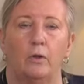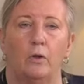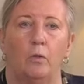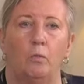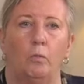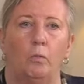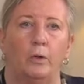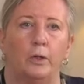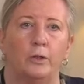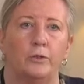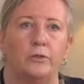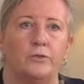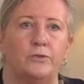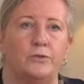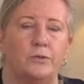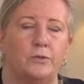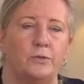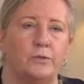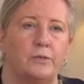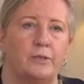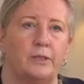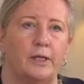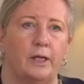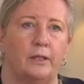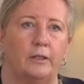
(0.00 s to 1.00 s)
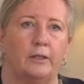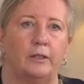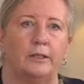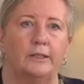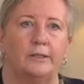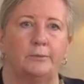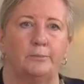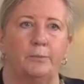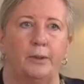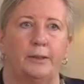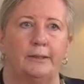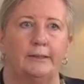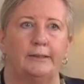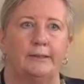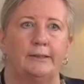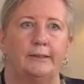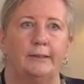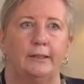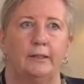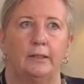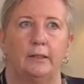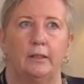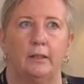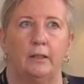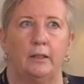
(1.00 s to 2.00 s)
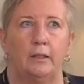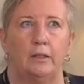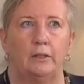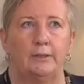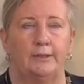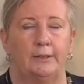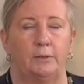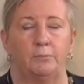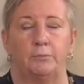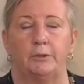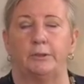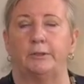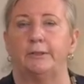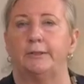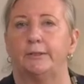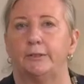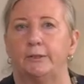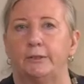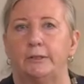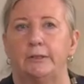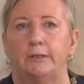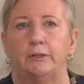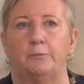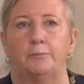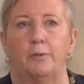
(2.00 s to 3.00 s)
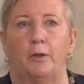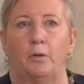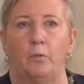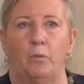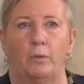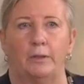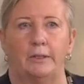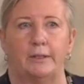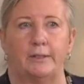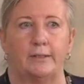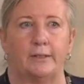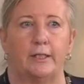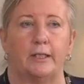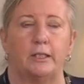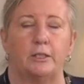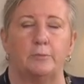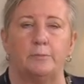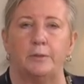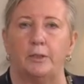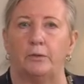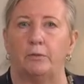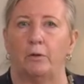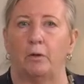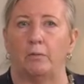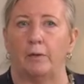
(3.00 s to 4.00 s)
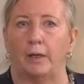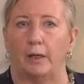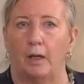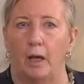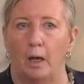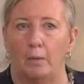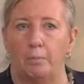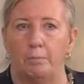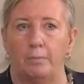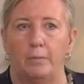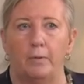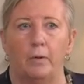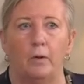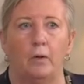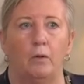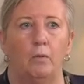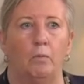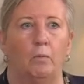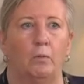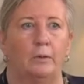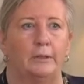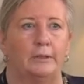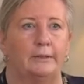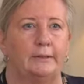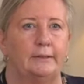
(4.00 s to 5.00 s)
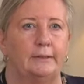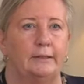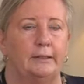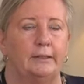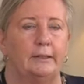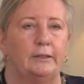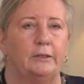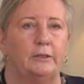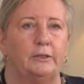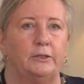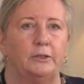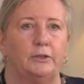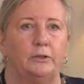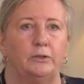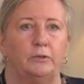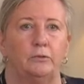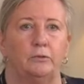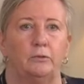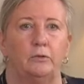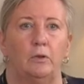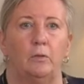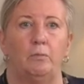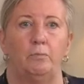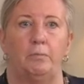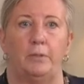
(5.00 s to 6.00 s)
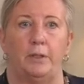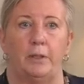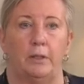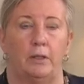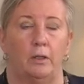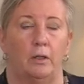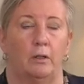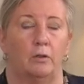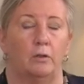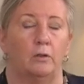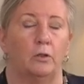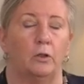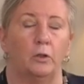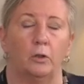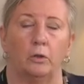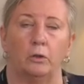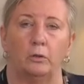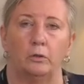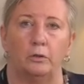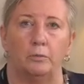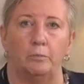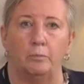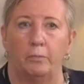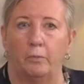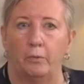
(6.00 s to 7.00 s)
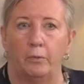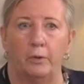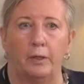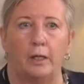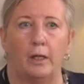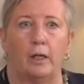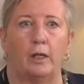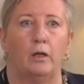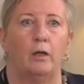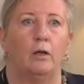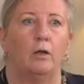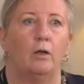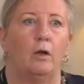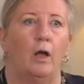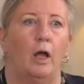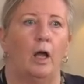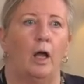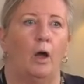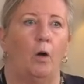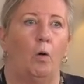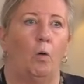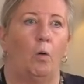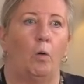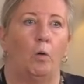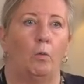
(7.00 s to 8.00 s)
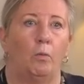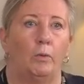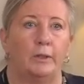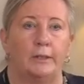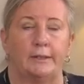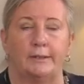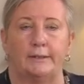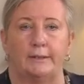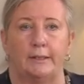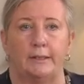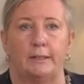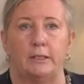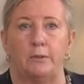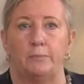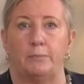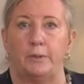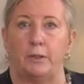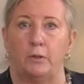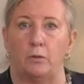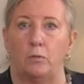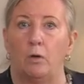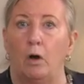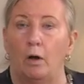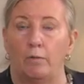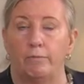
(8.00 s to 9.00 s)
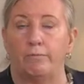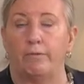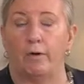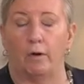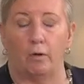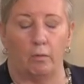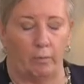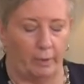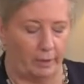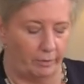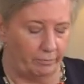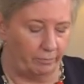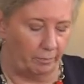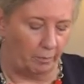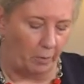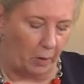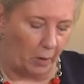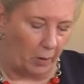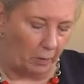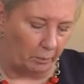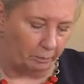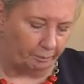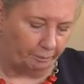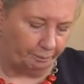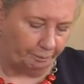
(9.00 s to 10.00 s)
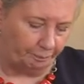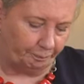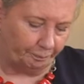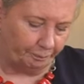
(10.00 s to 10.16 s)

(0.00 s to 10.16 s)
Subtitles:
where students can express some concerns about what it's like to be growing up, what it's like to be a girl in boarding, or what it's like to be far away from home.